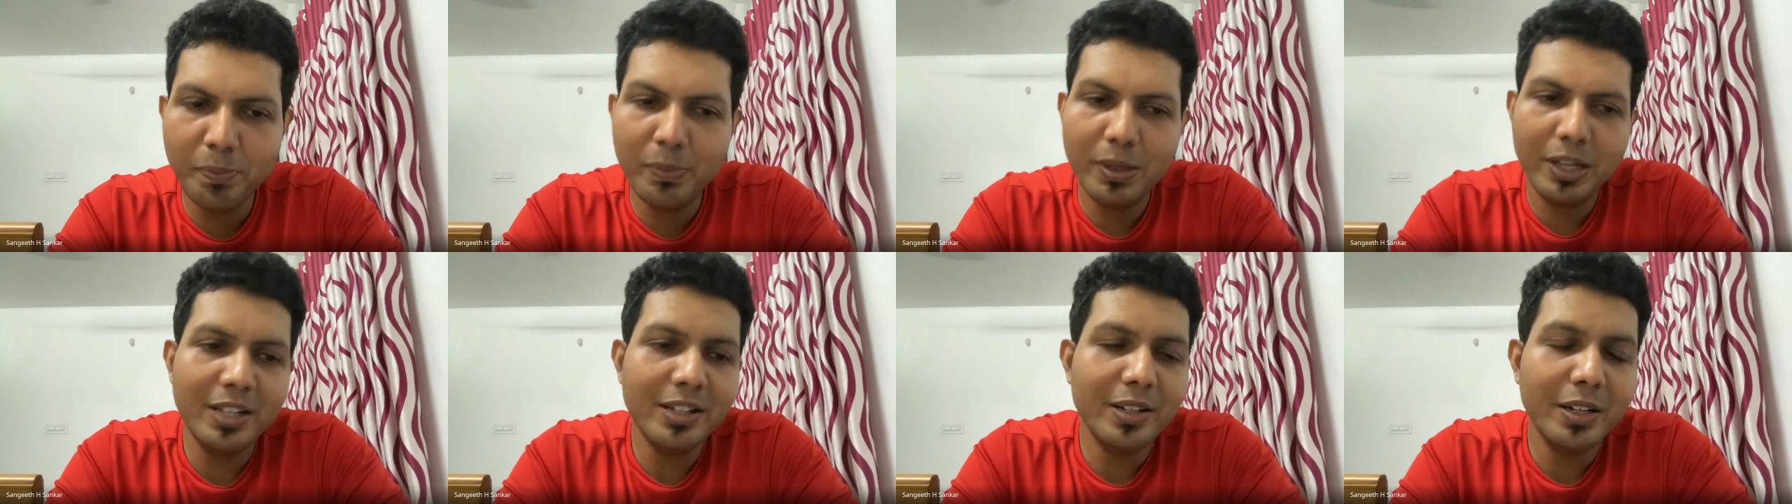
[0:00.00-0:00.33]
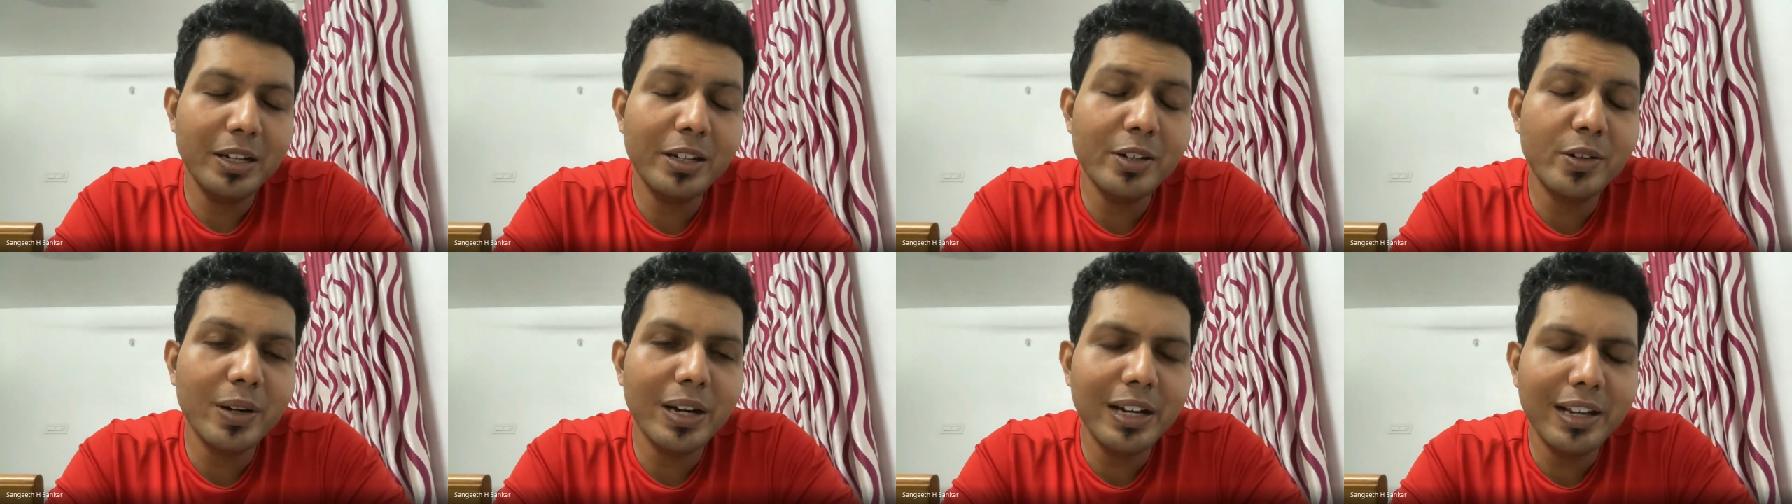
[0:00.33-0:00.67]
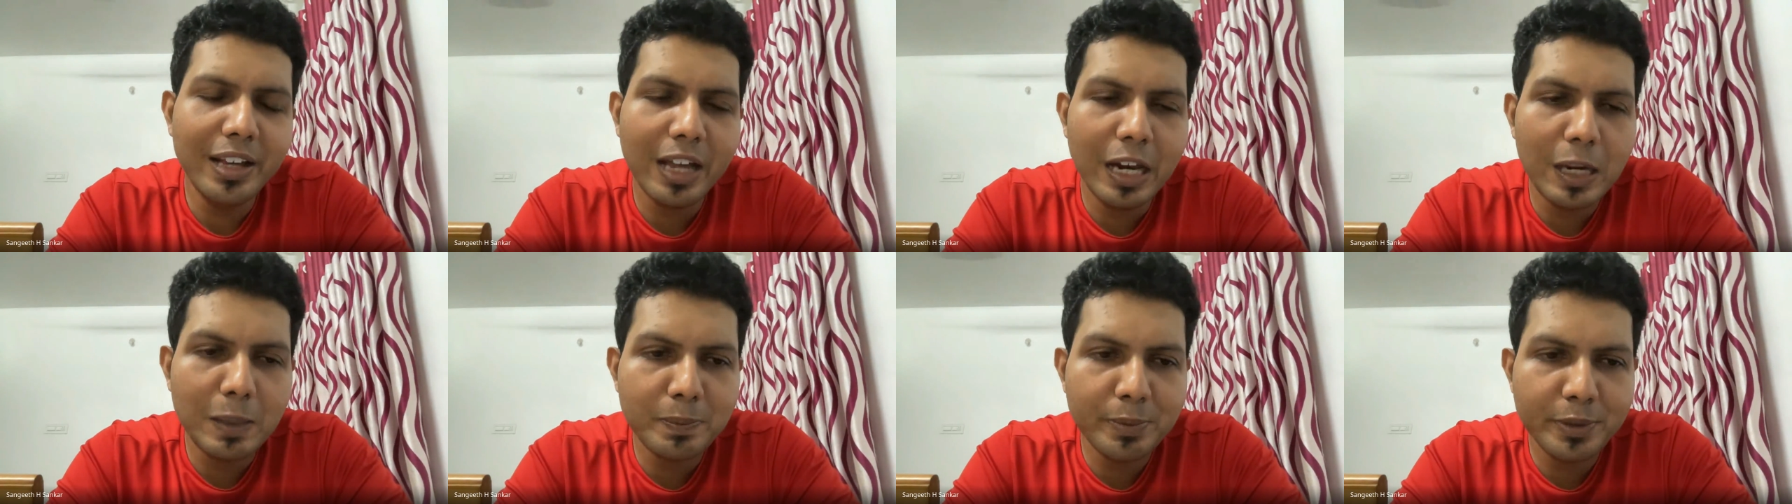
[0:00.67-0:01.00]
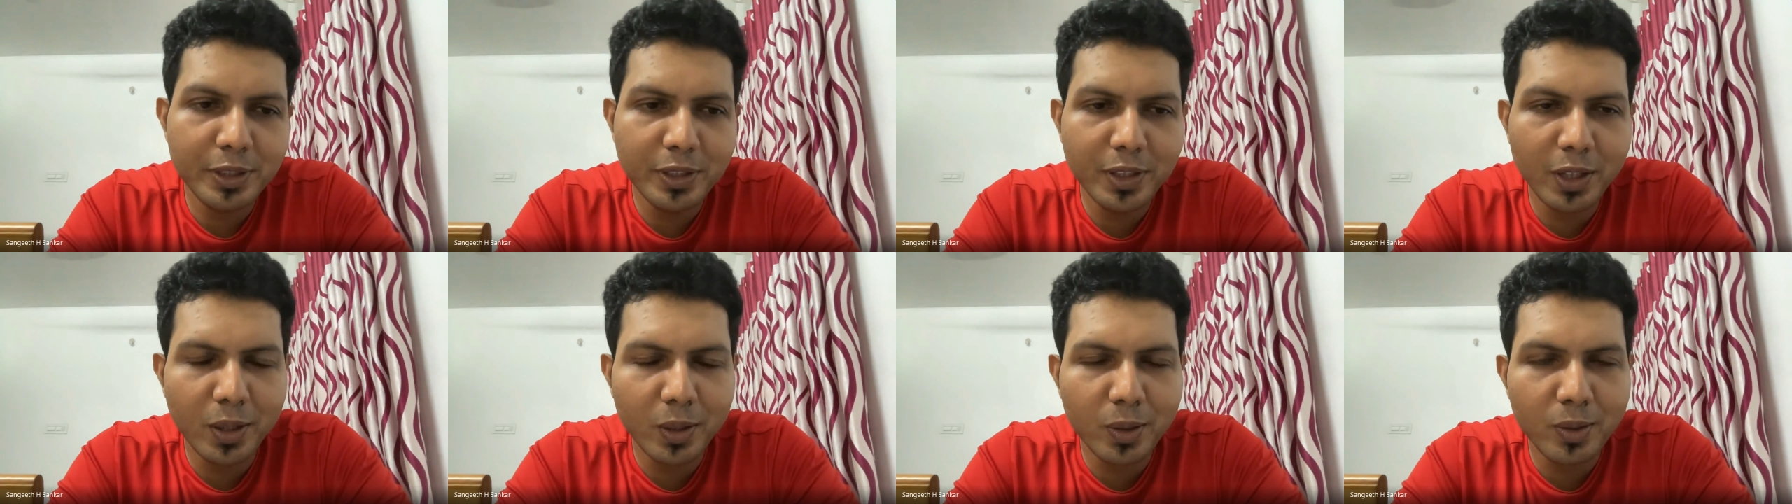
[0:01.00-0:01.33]
it really helps
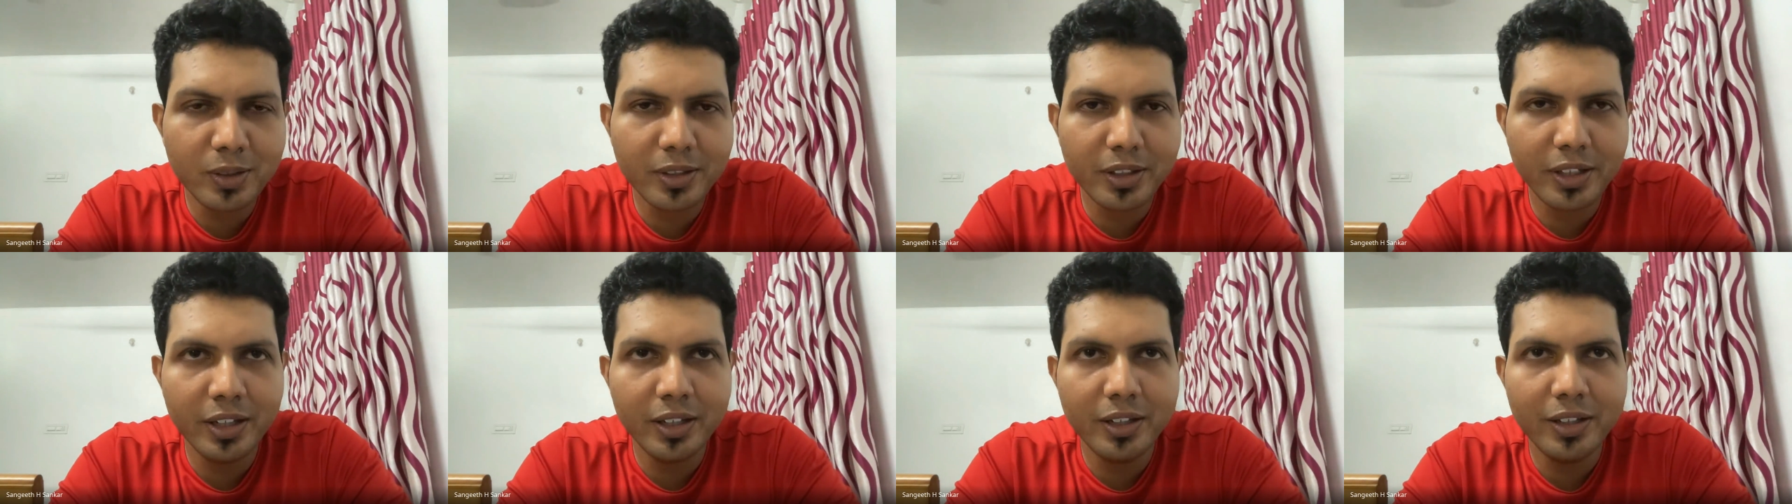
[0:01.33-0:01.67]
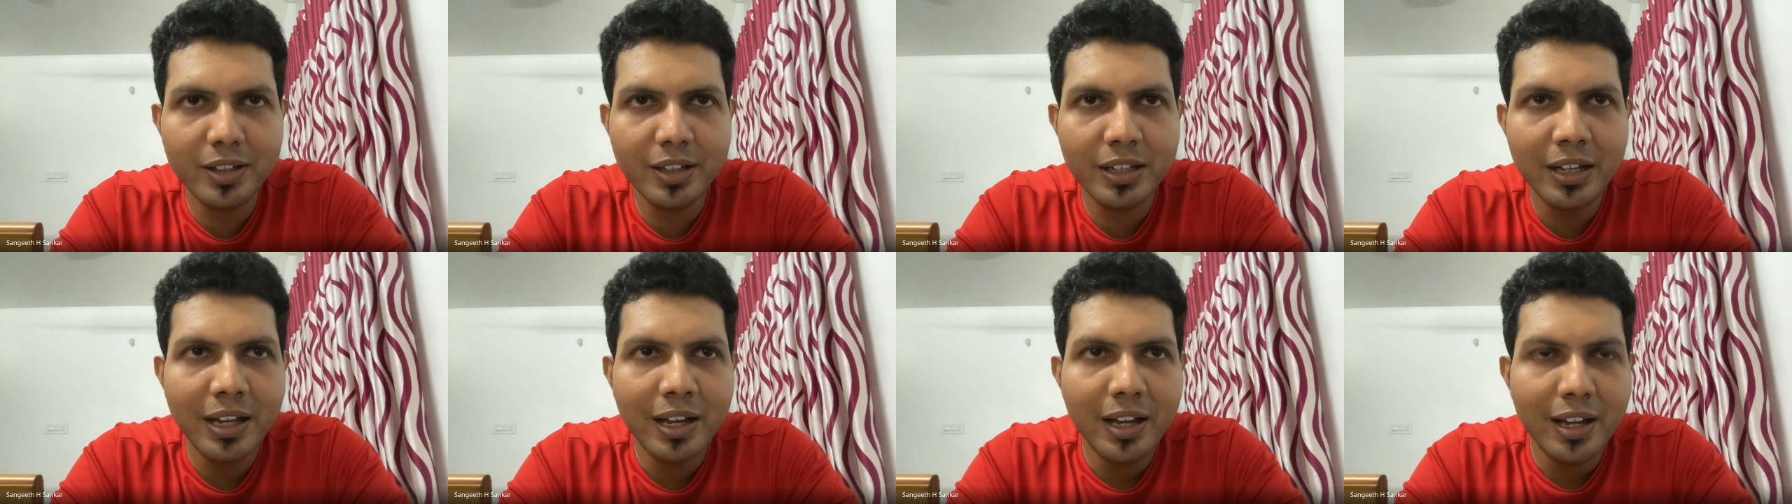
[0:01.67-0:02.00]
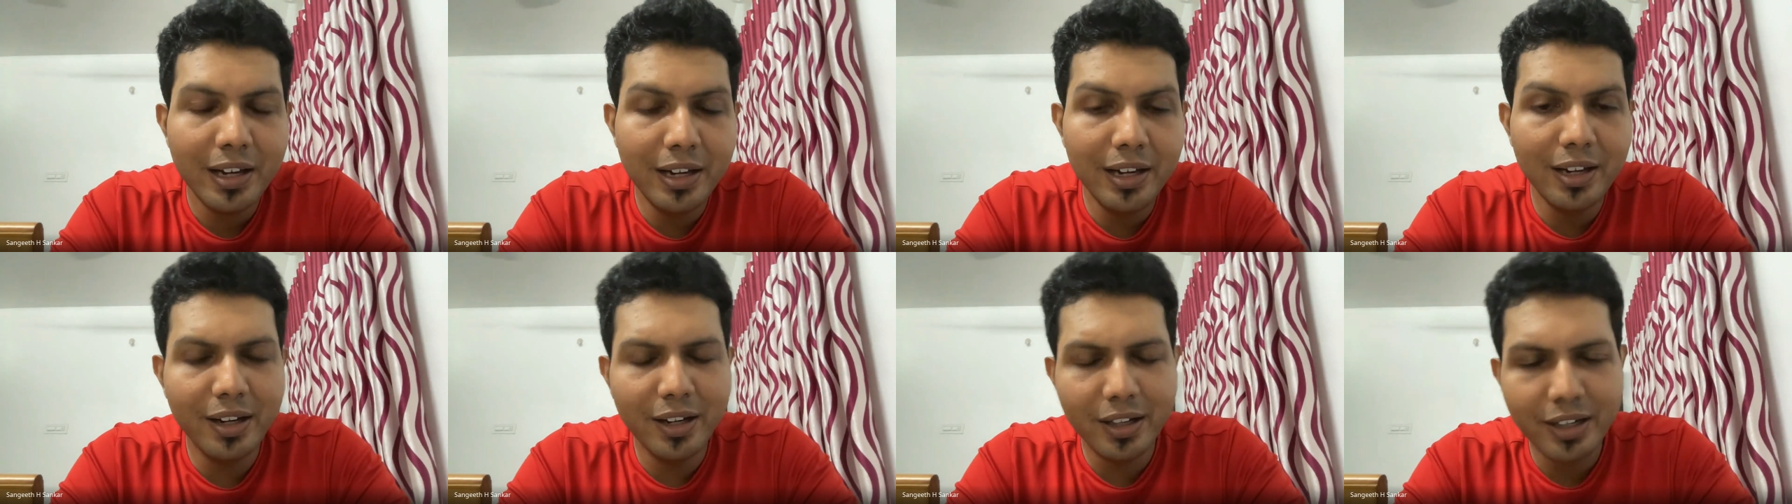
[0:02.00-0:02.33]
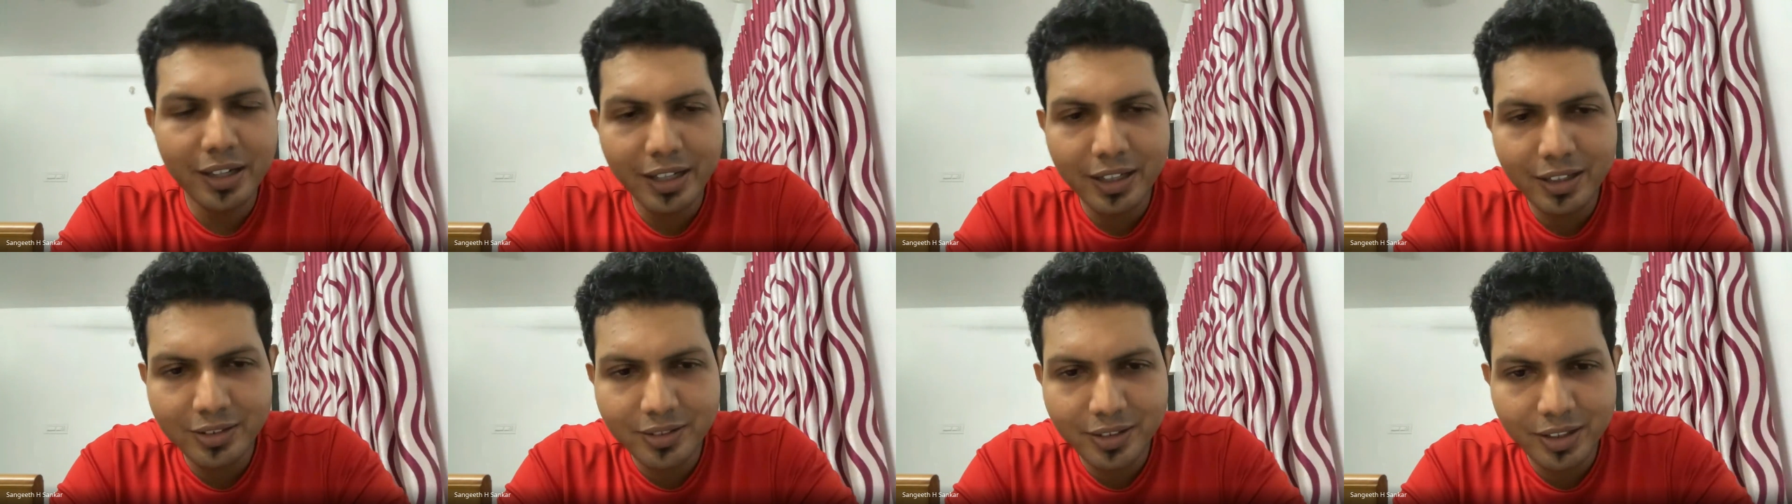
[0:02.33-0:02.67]
you out in
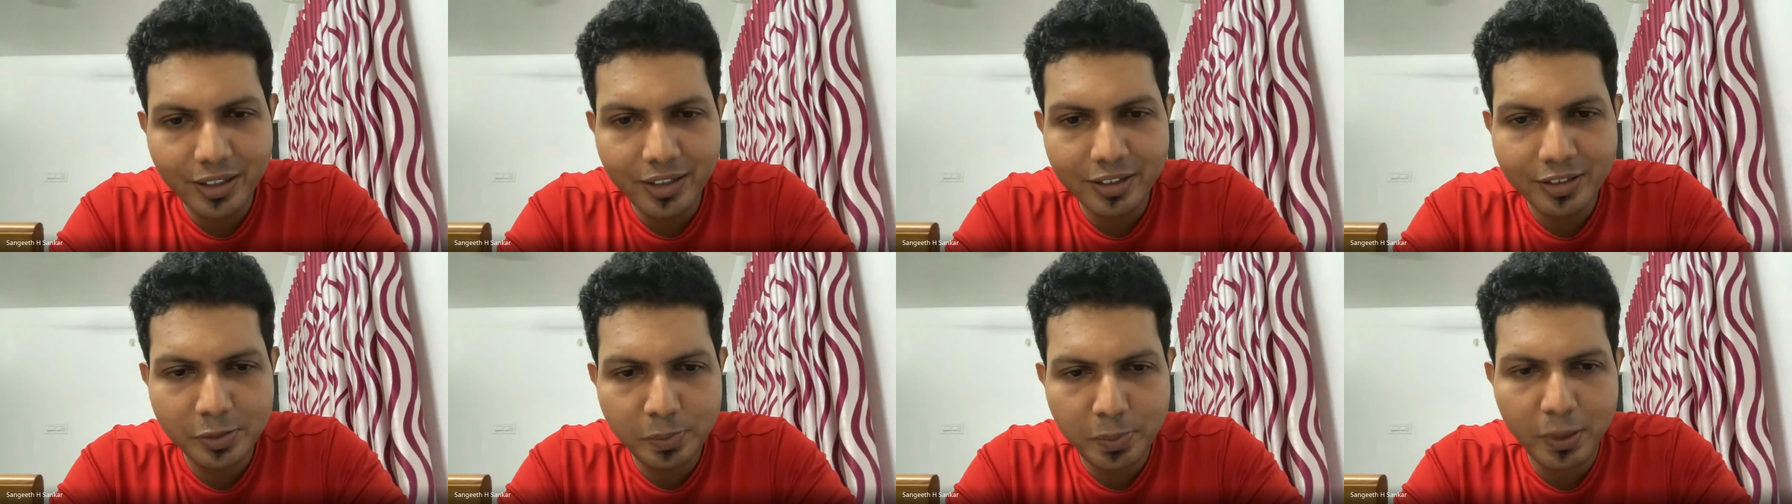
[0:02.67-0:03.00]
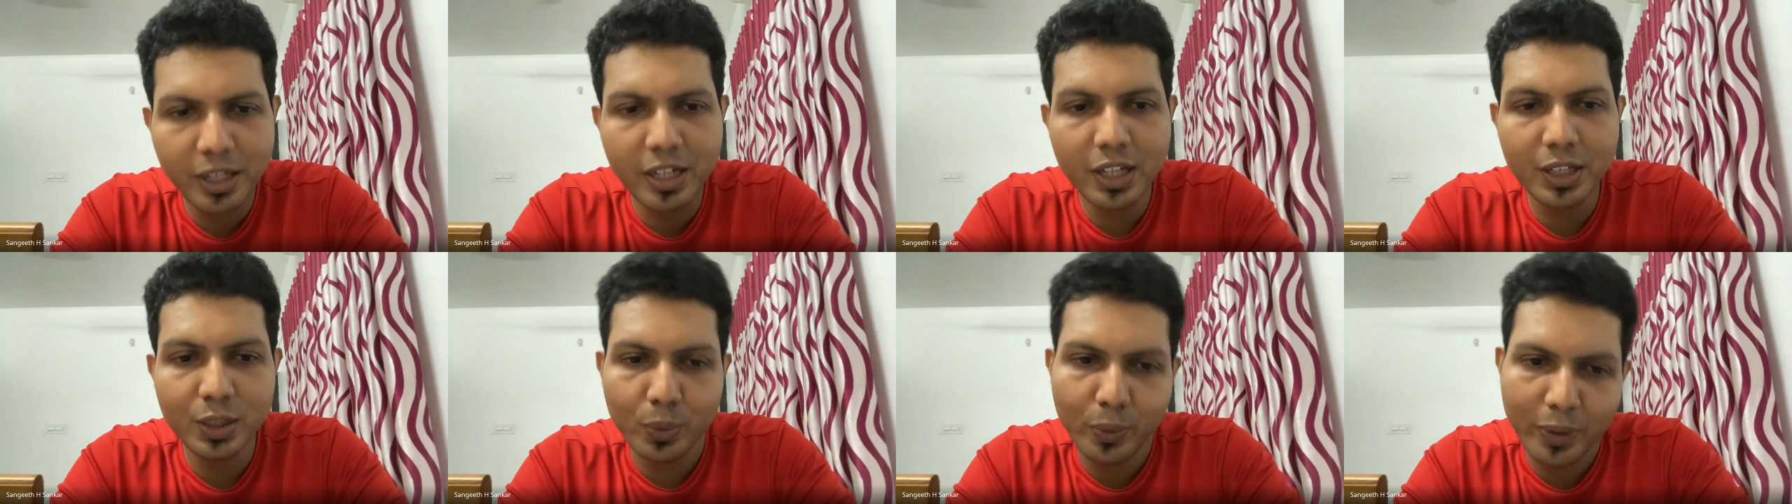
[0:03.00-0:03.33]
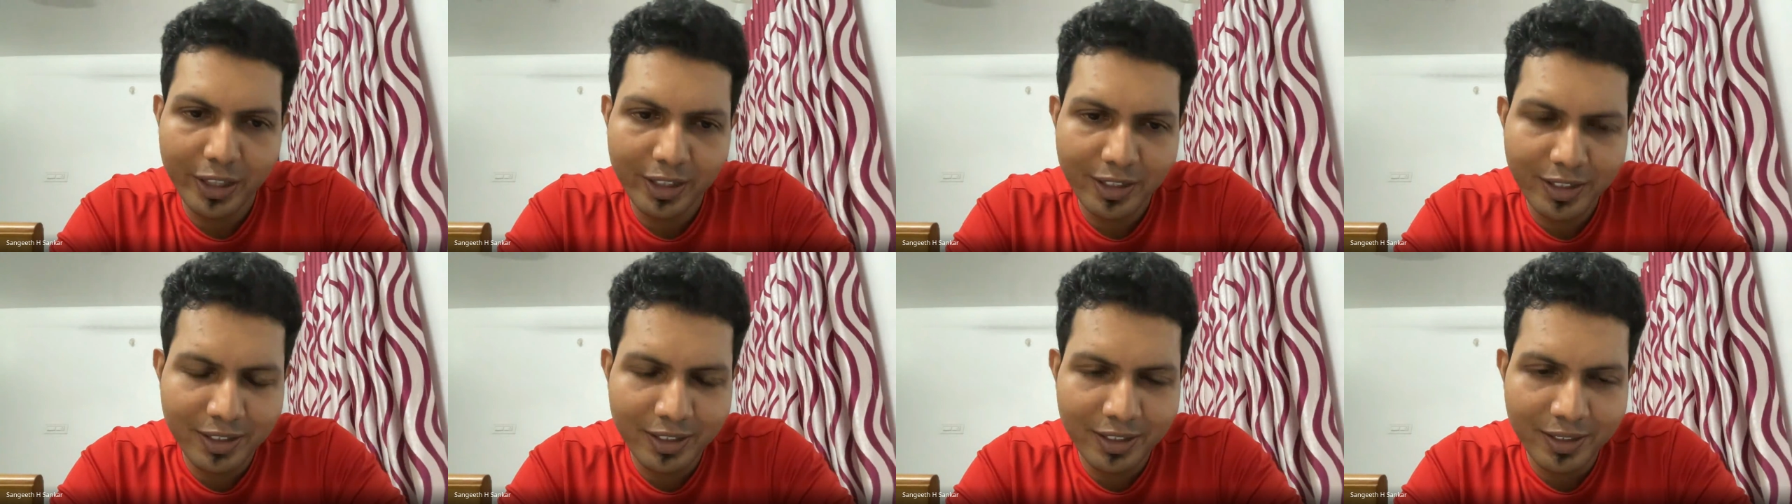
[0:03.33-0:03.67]
learning things pretty quick,